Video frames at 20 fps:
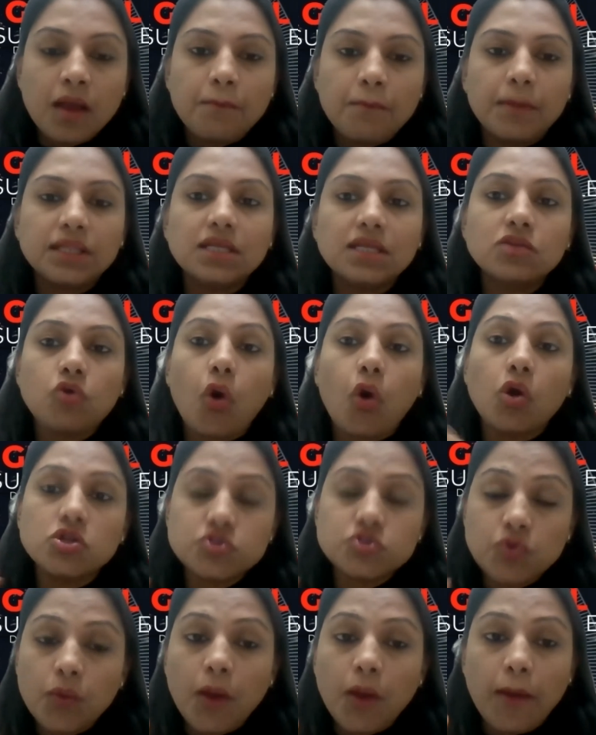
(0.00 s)
but it
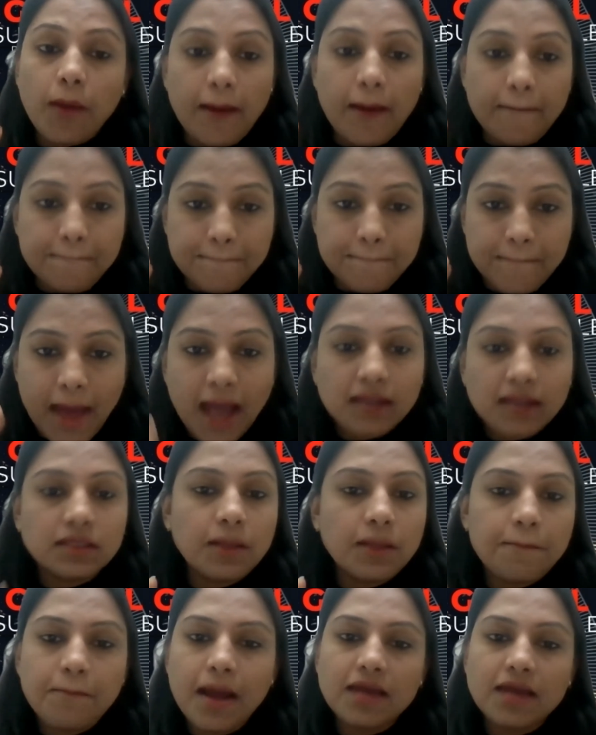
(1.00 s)
also
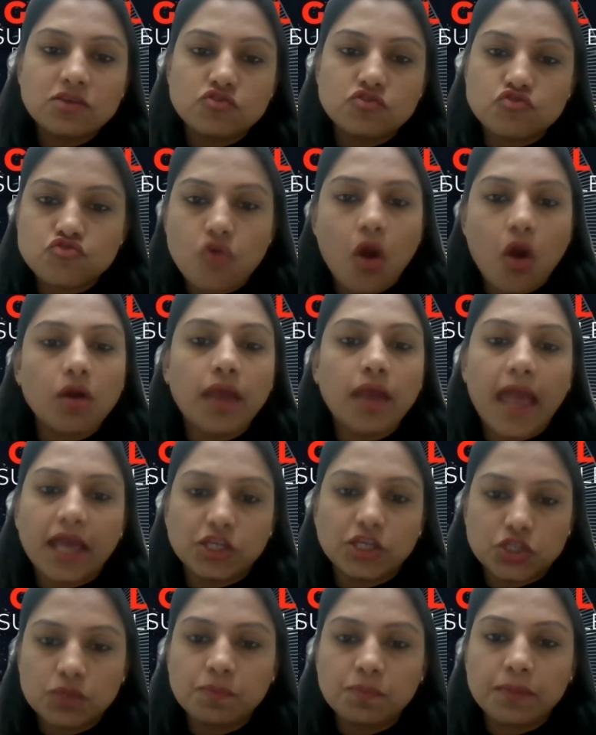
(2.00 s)
backed up by a strong
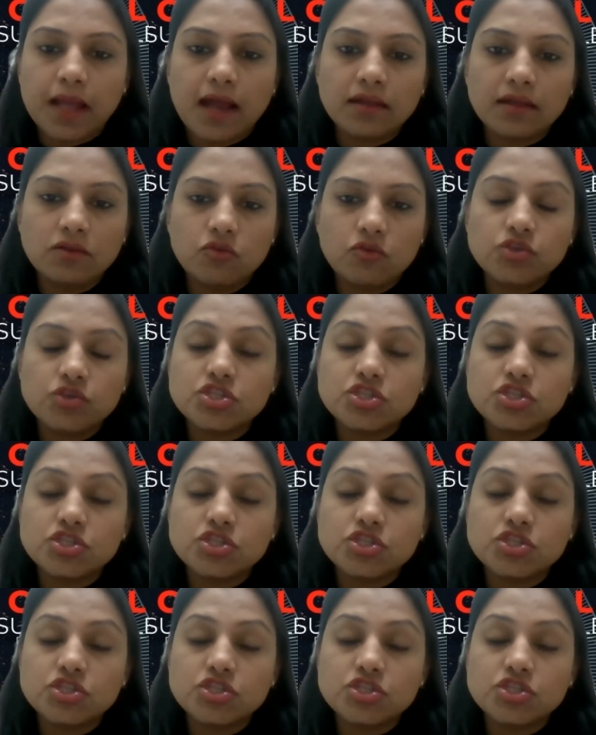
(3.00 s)
action plan,